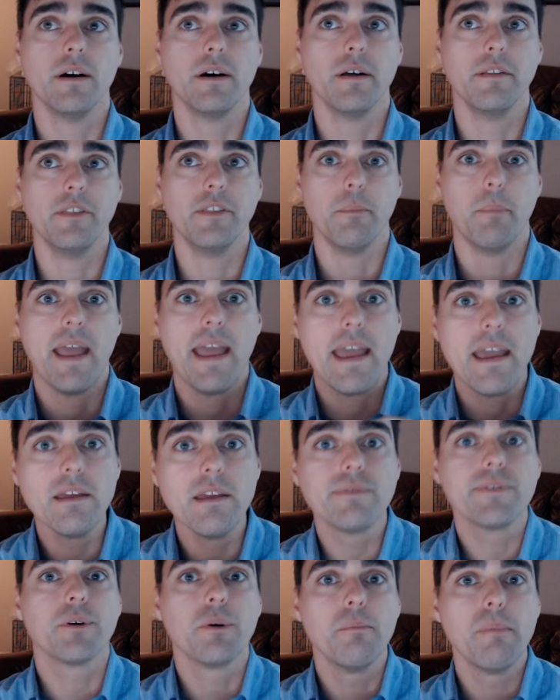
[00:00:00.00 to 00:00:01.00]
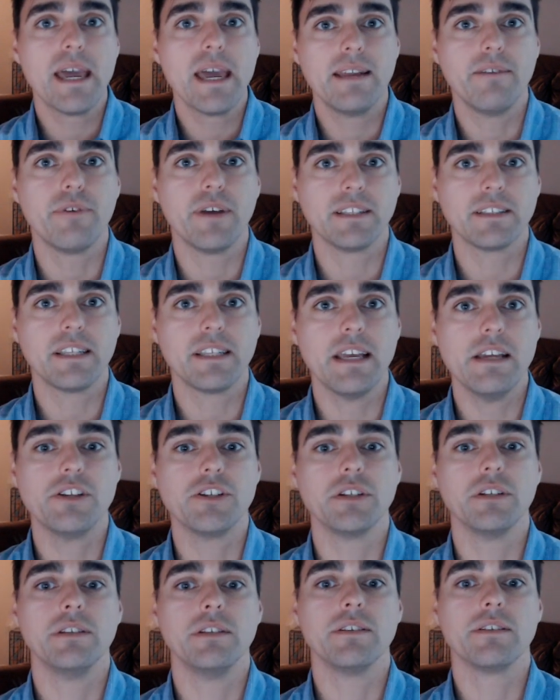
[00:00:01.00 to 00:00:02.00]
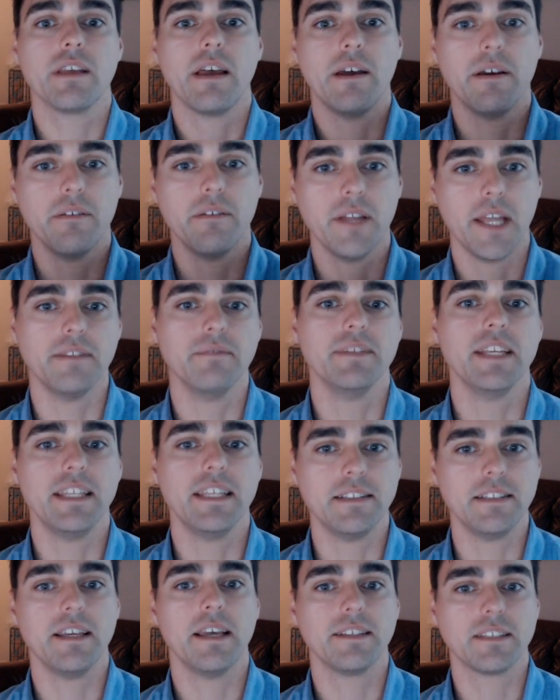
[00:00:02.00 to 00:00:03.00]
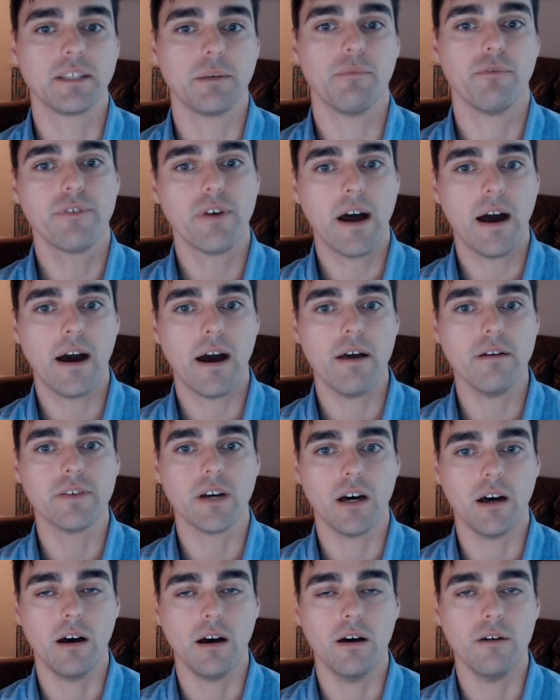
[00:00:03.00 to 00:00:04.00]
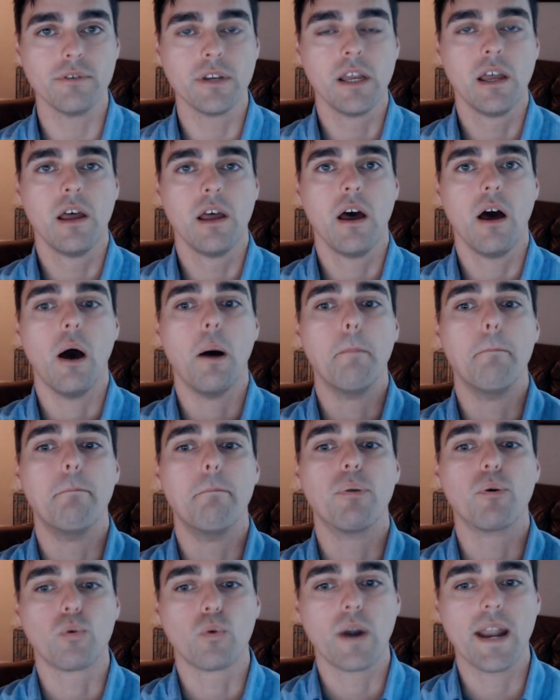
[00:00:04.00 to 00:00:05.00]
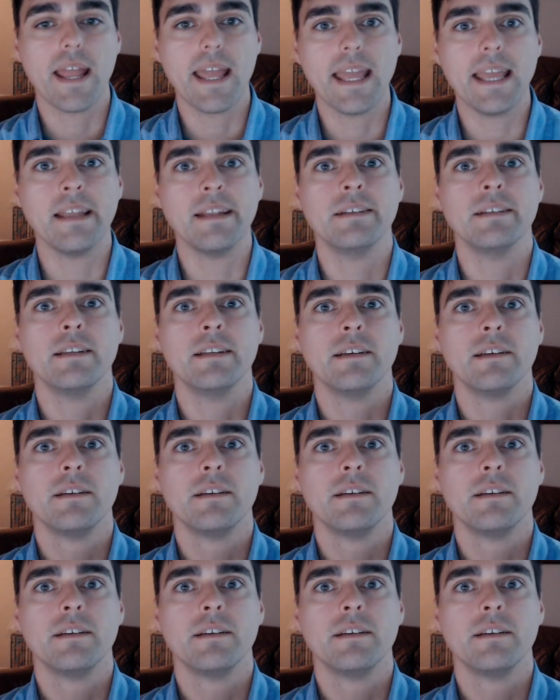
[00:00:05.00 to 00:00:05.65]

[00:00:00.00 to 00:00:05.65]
the behavioral manifestations in DSM-5 of a brain